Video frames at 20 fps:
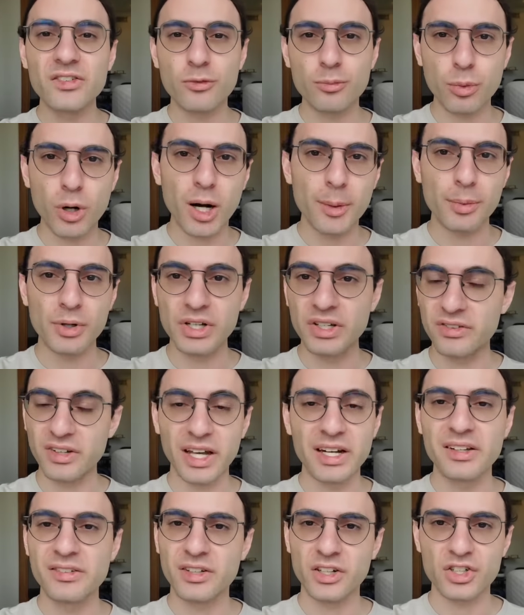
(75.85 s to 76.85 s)
of properties
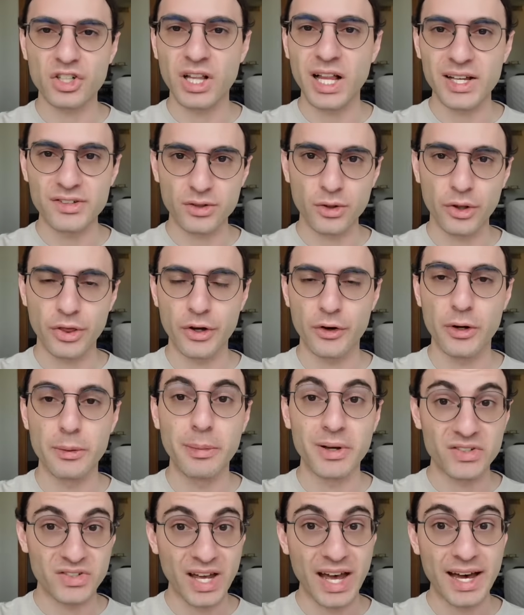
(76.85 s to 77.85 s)
any such classical theory
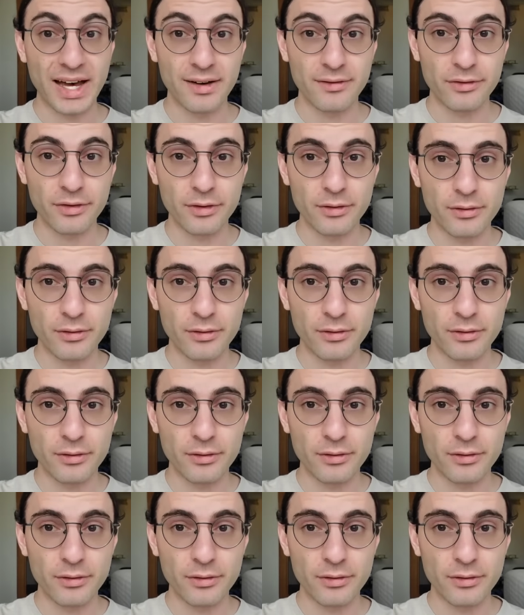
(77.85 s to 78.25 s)
must have.